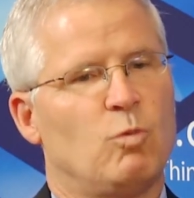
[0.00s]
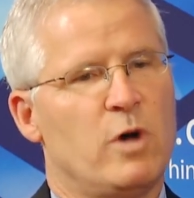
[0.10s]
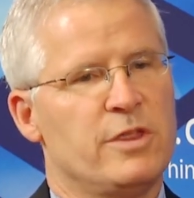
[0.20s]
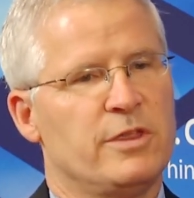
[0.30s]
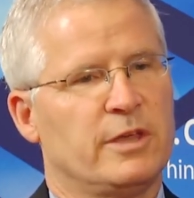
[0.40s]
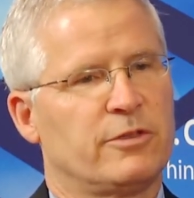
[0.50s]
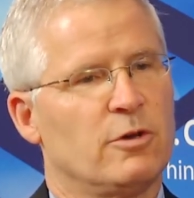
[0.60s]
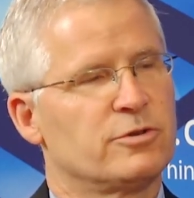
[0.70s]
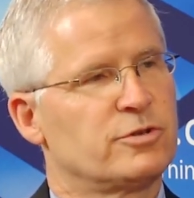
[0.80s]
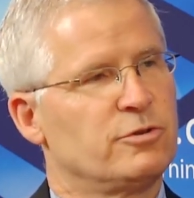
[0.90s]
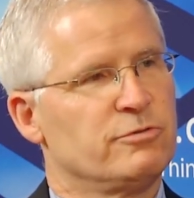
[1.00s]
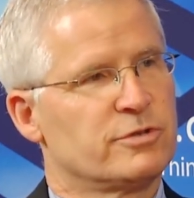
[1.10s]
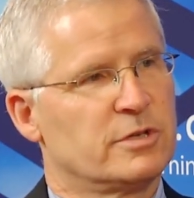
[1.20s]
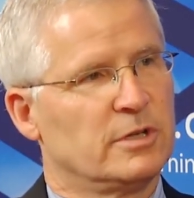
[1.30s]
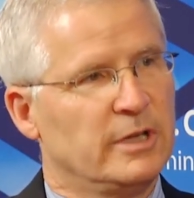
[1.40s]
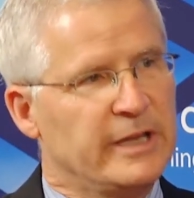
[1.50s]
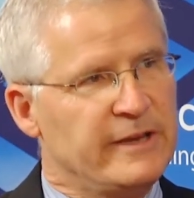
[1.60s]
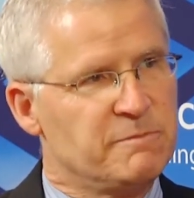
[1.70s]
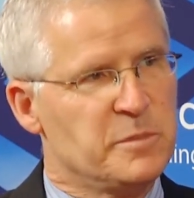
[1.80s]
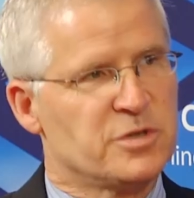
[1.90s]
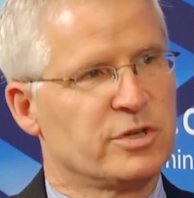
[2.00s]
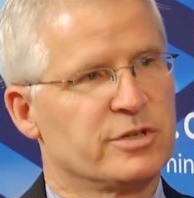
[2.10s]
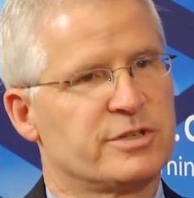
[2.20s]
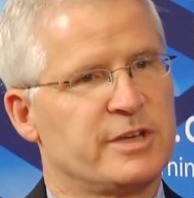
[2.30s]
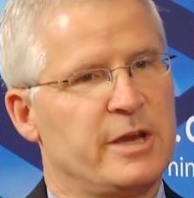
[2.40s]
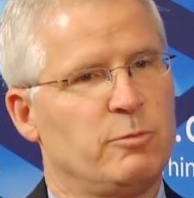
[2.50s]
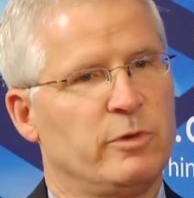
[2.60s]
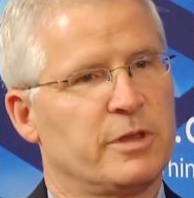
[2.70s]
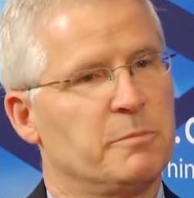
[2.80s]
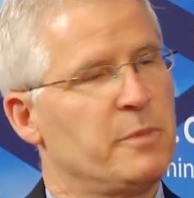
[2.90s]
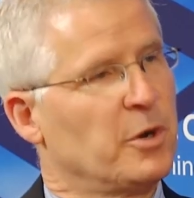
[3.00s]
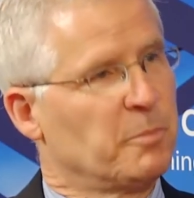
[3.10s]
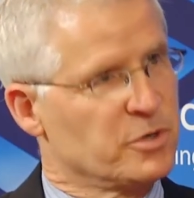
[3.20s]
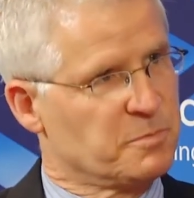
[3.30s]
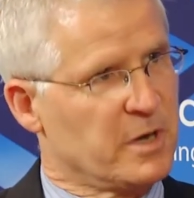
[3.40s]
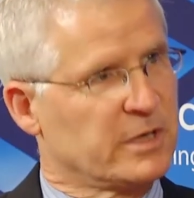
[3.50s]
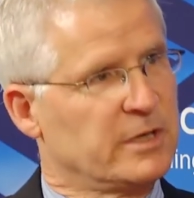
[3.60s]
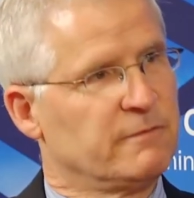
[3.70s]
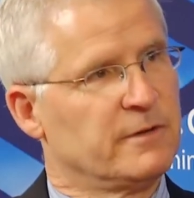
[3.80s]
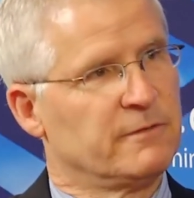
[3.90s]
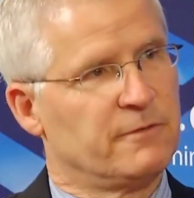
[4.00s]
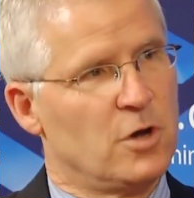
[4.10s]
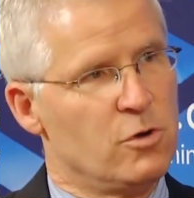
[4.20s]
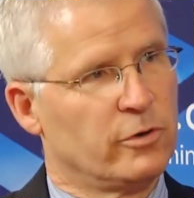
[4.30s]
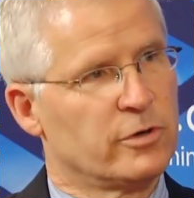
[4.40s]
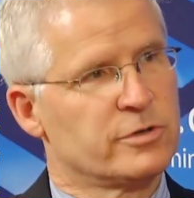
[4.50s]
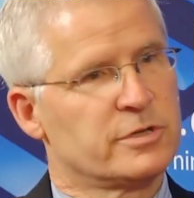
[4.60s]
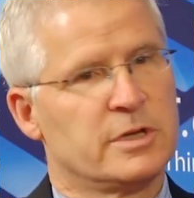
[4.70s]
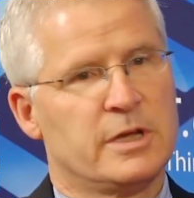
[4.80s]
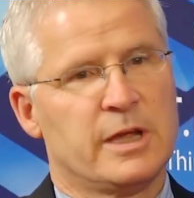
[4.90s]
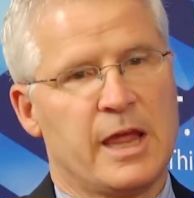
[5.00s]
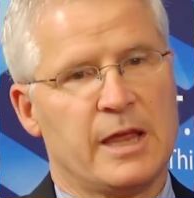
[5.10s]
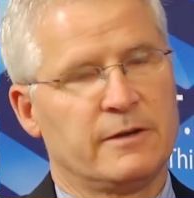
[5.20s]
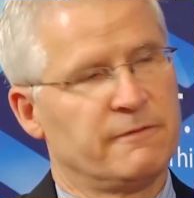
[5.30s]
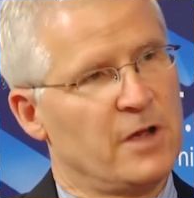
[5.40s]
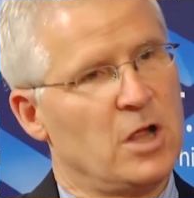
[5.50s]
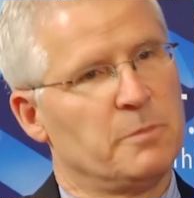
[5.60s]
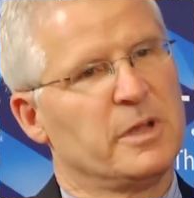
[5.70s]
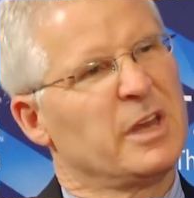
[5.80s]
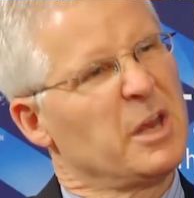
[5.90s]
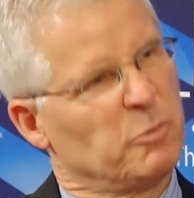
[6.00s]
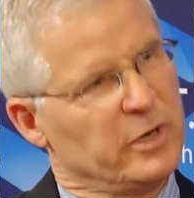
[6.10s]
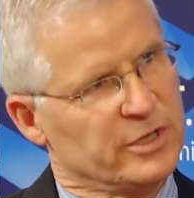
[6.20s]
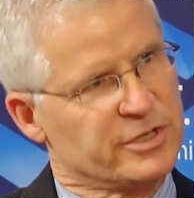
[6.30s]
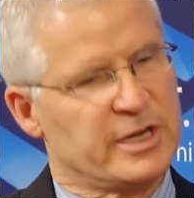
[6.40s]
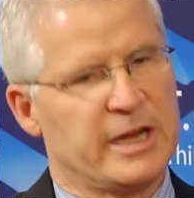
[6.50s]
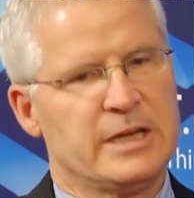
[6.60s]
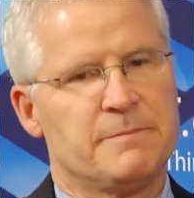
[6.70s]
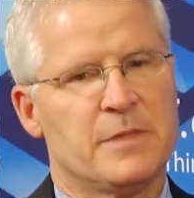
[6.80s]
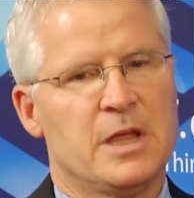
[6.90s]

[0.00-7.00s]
One, that those students leave Michigan State with a better perspective of owners and development and real estate.